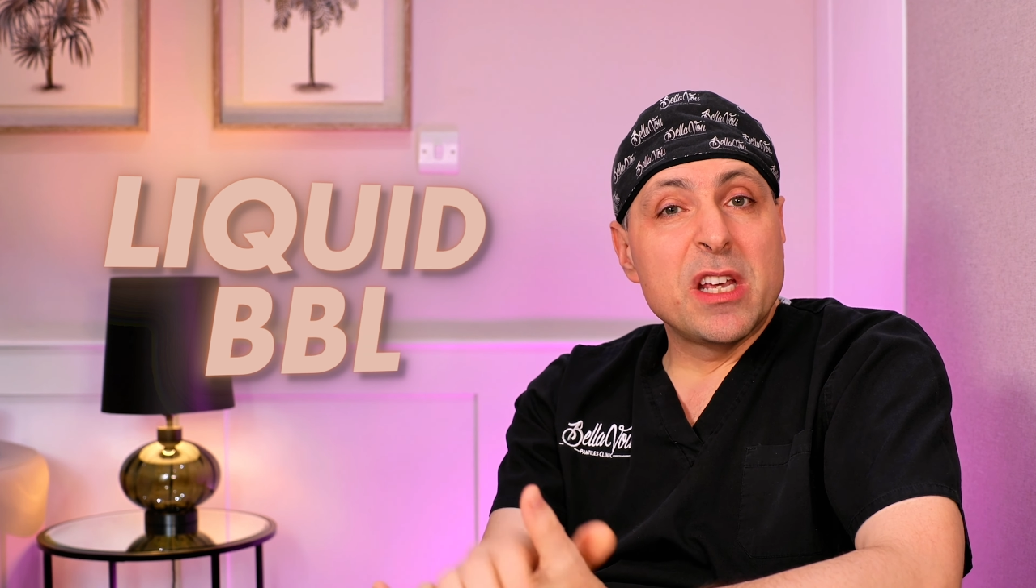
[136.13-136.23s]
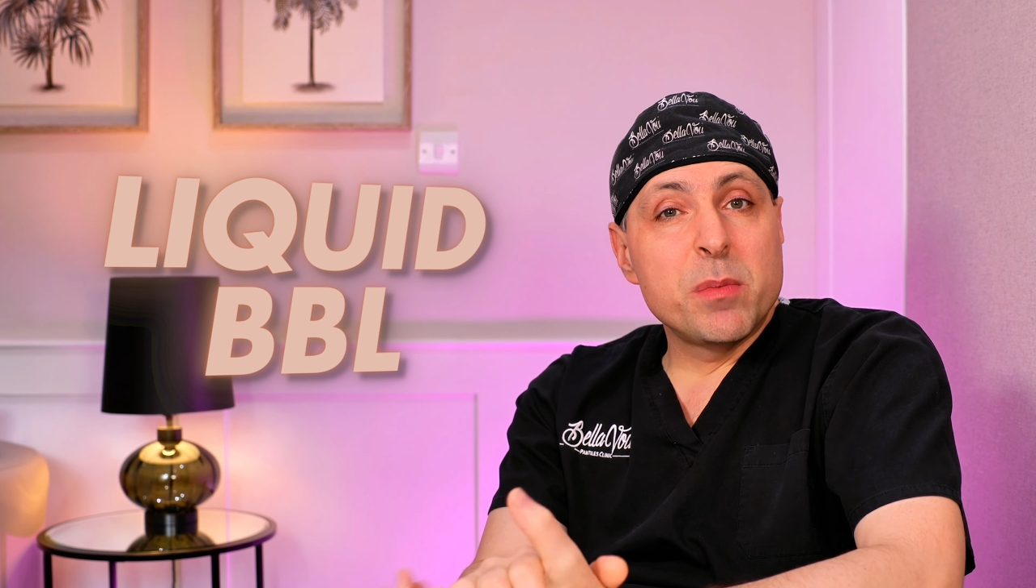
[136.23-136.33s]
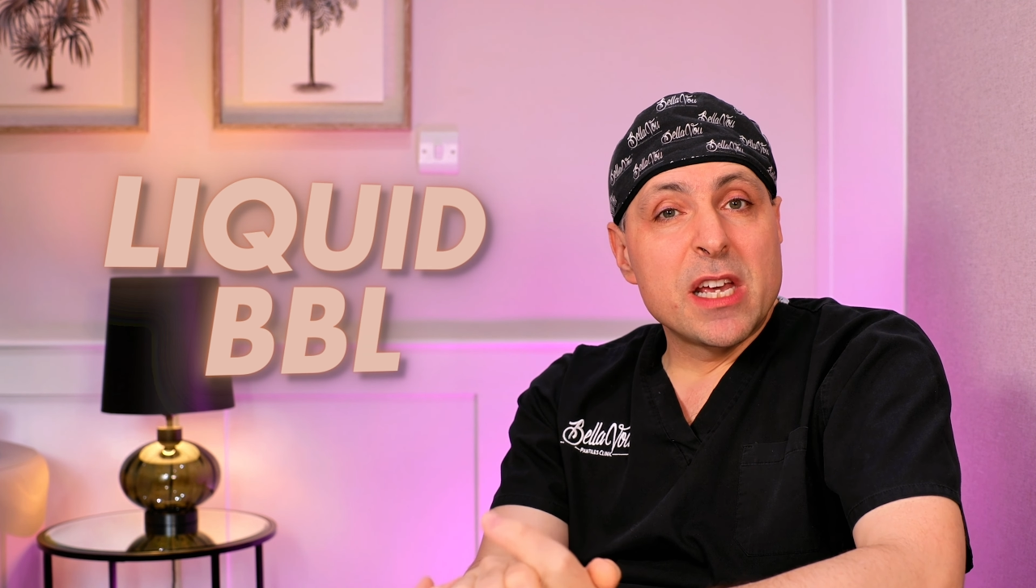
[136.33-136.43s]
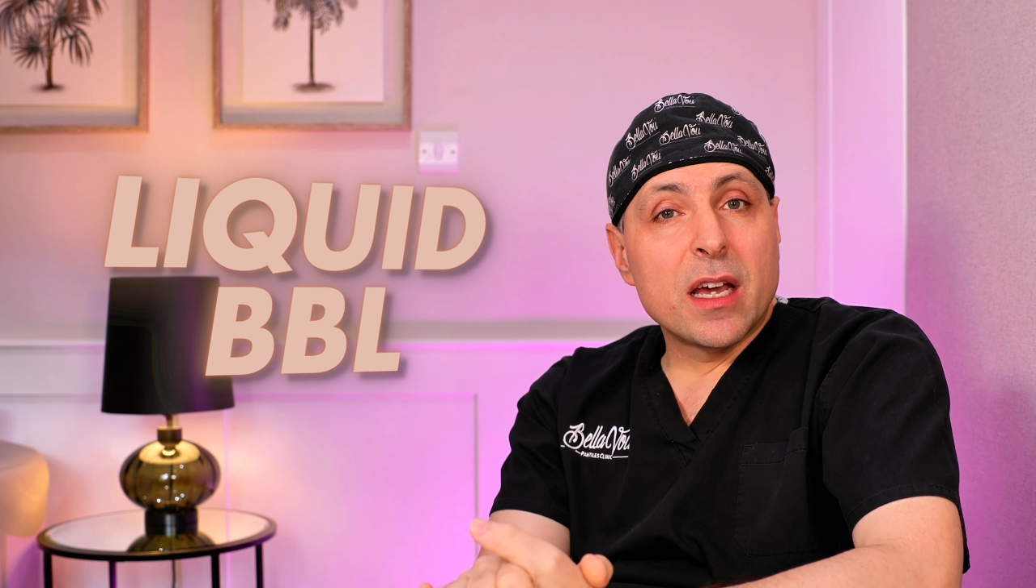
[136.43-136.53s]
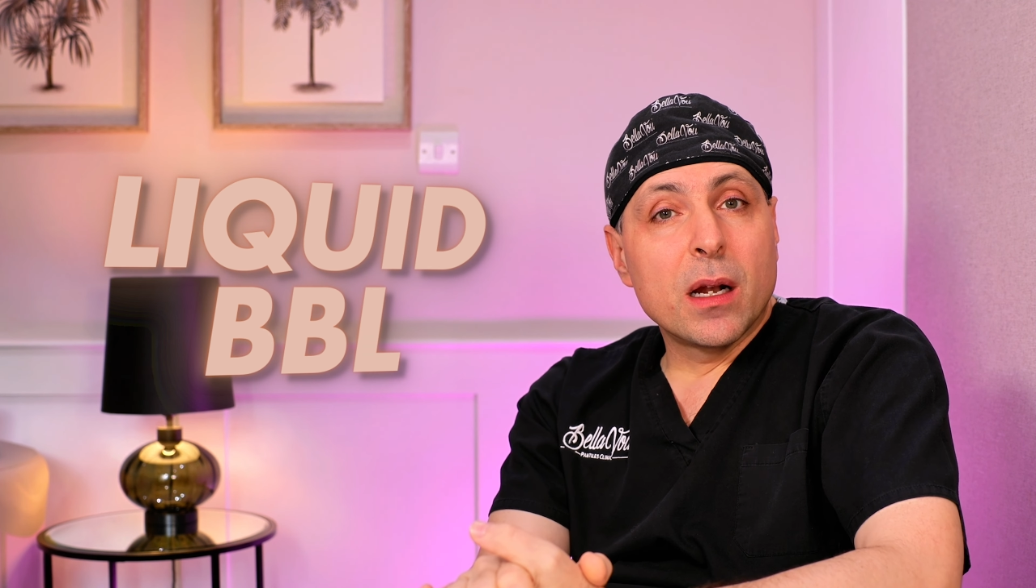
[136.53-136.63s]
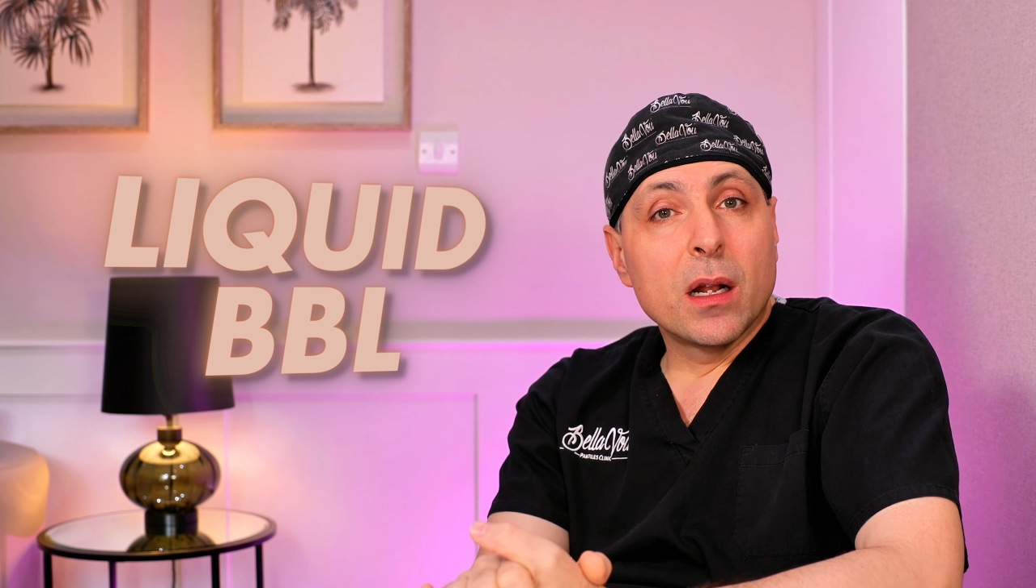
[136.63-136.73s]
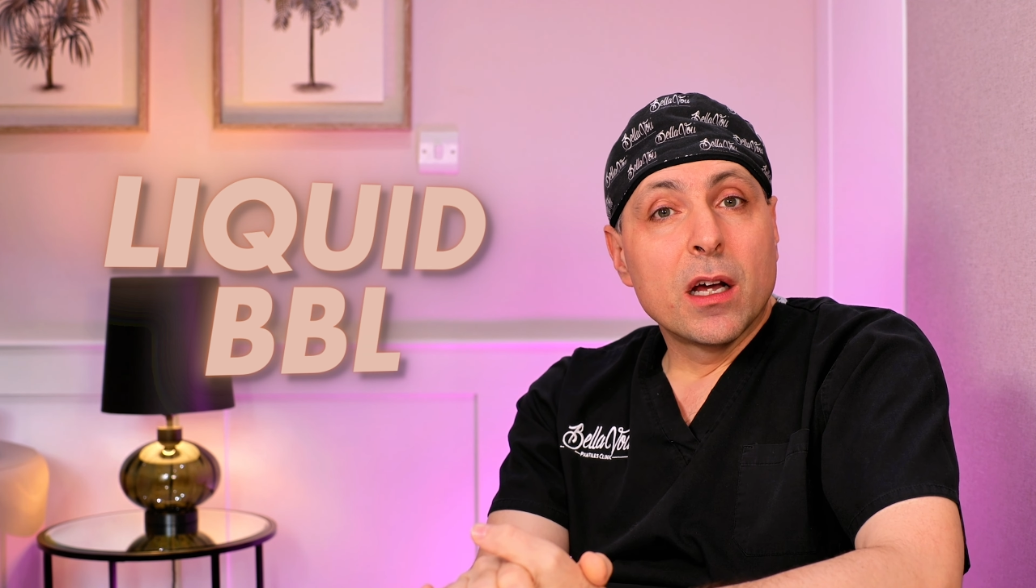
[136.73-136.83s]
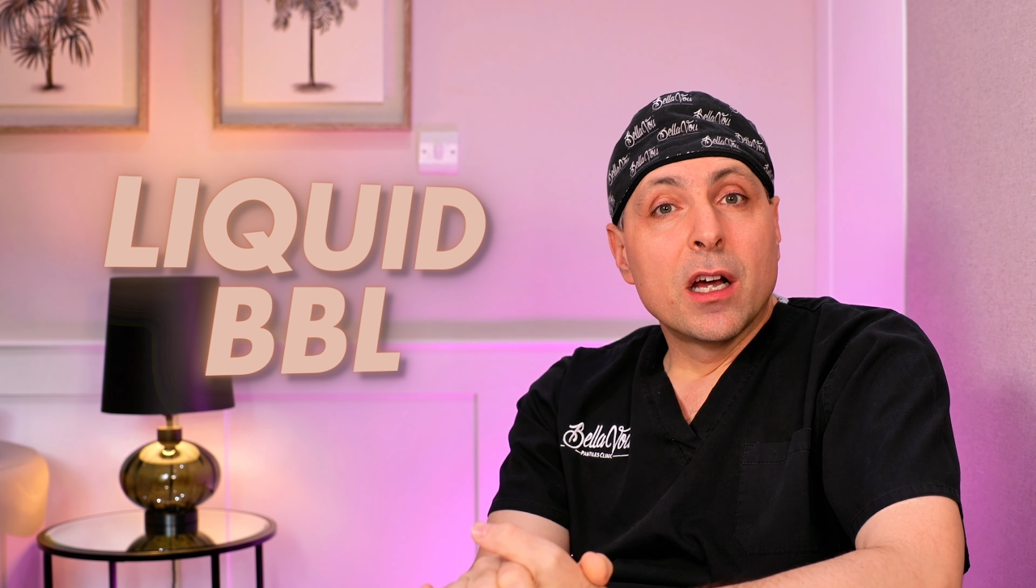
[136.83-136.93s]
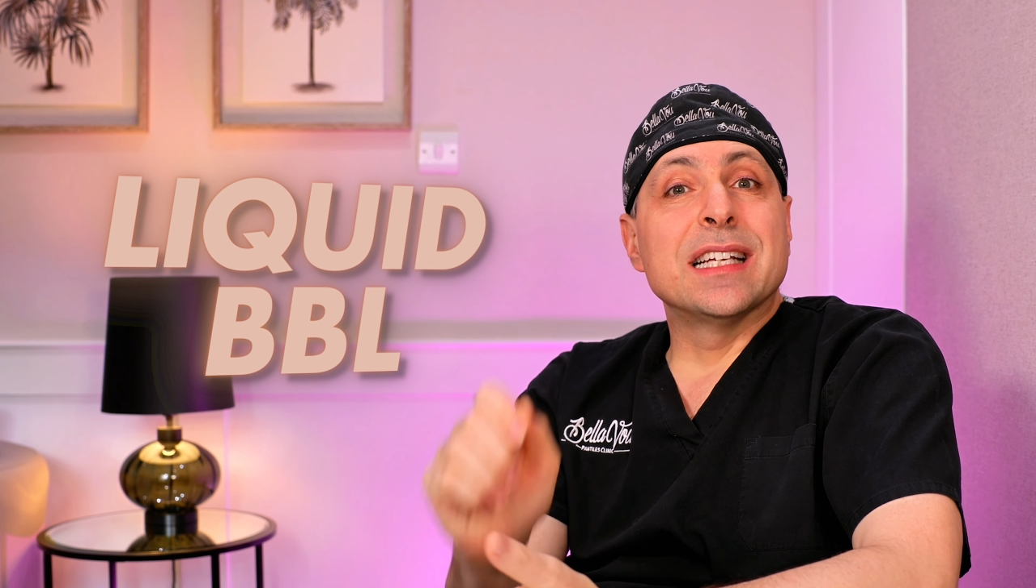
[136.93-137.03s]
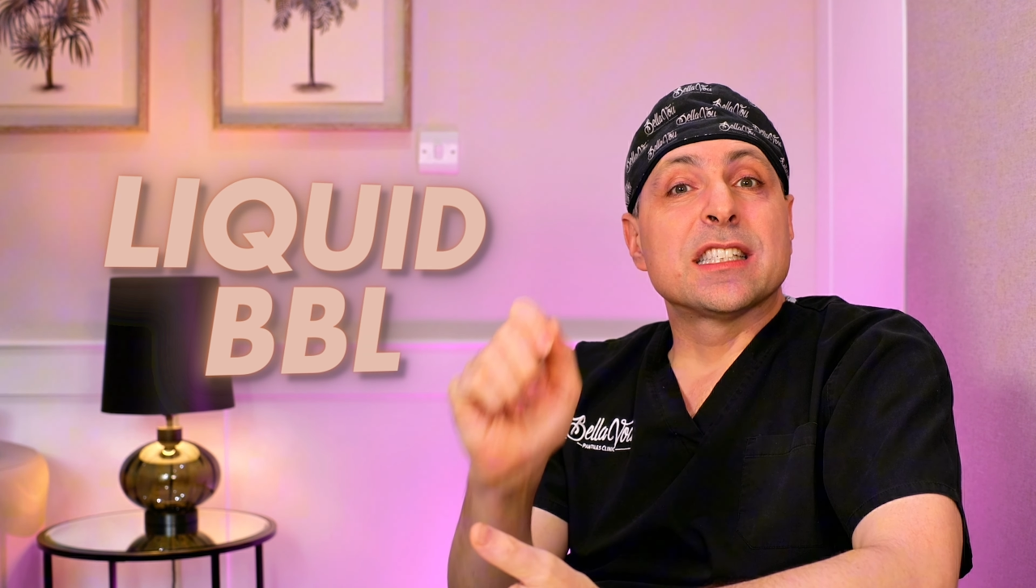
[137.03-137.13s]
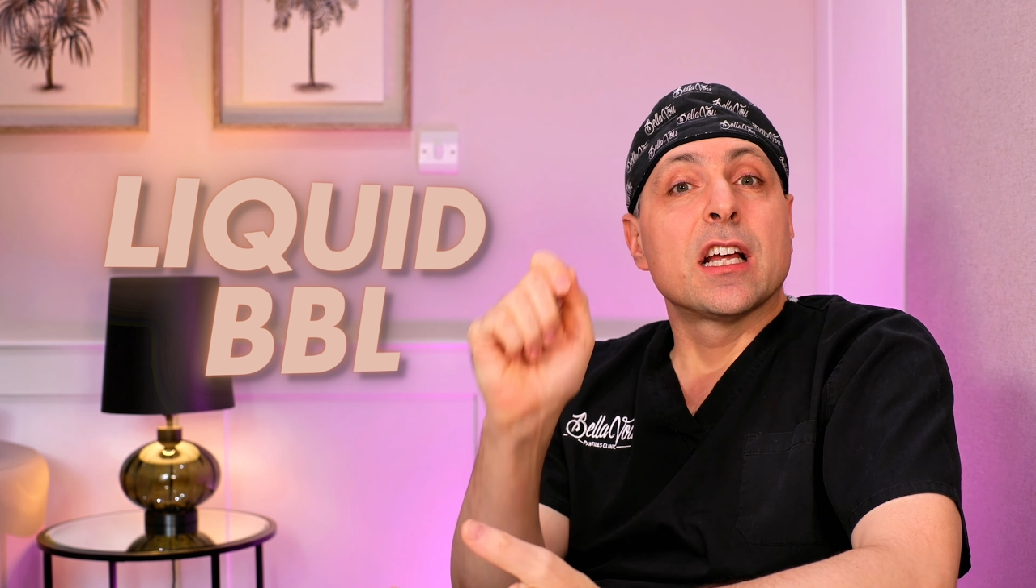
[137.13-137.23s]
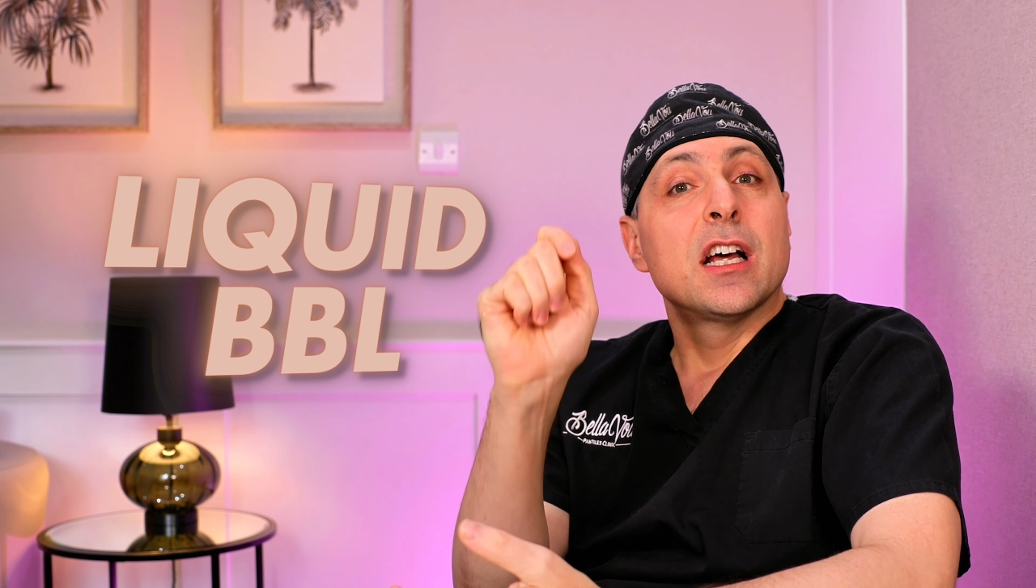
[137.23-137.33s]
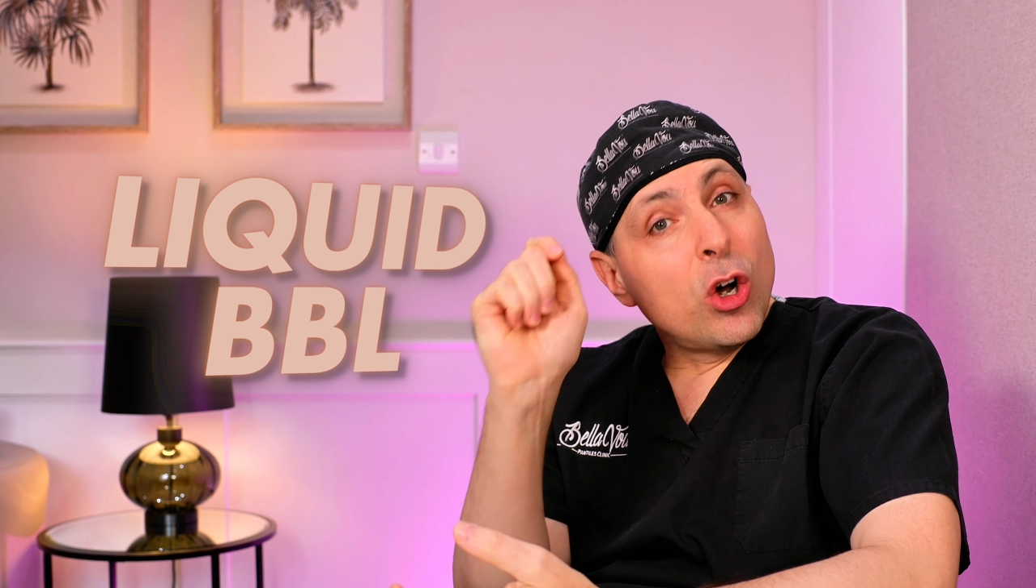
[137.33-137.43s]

BBL is